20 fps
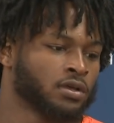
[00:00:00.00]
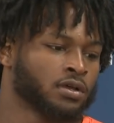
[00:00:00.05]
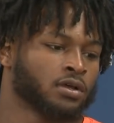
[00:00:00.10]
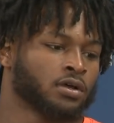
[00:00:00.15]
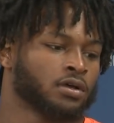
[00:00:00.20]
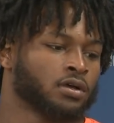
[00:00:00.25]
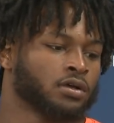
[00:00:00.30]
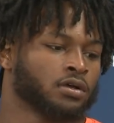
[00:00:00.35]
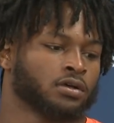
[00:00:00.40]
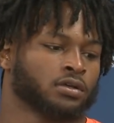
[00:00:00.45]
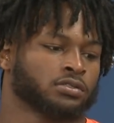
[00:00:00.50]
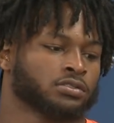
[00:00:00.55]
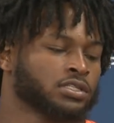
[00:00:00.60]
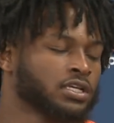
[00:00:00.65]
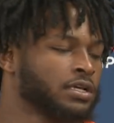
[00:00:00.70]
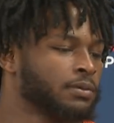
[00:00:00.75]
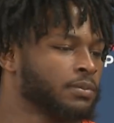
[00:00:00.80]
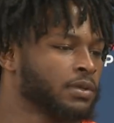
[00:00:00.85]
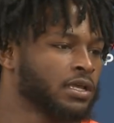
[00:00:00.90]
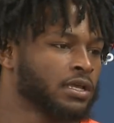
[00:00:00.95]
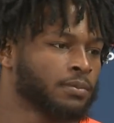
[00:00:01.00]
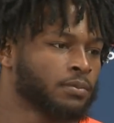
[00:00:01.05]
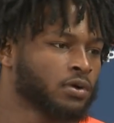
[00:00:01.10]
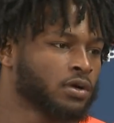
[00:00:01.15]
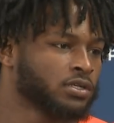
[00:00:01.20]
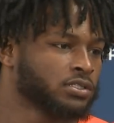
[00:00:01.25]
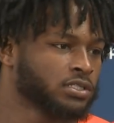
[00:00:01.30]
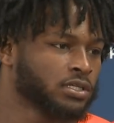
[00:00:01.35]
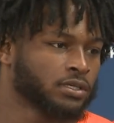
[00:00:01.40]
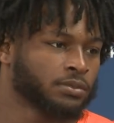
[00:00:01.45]
Same
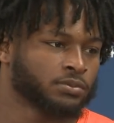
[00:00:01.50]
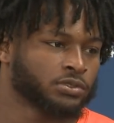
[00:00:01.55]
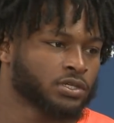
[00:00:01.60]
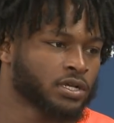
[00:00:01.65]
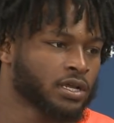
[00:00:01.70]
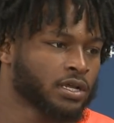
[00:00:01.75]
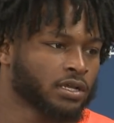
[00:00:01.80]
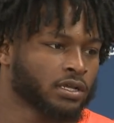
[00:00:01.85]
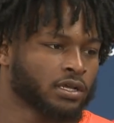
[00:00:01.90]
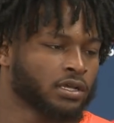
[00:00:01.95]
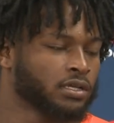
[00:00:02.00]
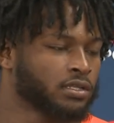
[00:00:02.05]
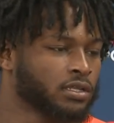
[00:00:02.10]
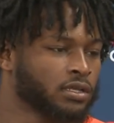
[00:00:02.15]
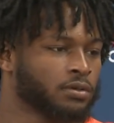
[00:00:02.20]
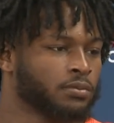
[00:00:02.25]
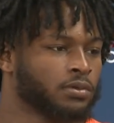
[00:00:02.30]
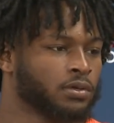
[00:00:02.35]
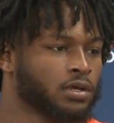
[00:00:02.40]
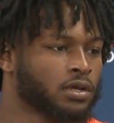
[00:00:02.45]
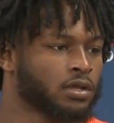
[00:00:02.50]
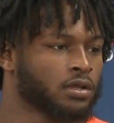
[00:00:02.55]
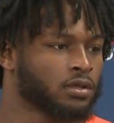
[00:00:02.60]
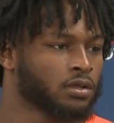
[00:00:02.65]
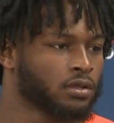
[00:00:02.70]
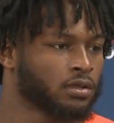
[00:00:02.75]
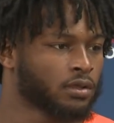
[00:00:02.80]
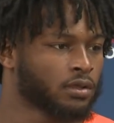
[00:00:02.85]
landmark, same track, everything would be hard.